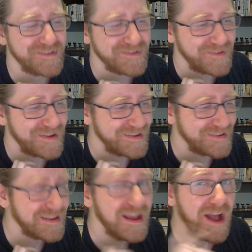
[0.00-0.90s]

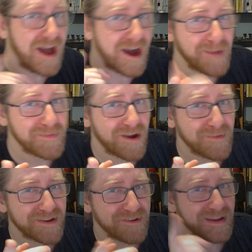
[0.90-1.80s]
grind. I'm the
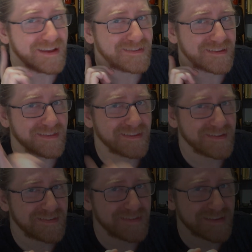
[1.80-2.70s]
Harbinger and this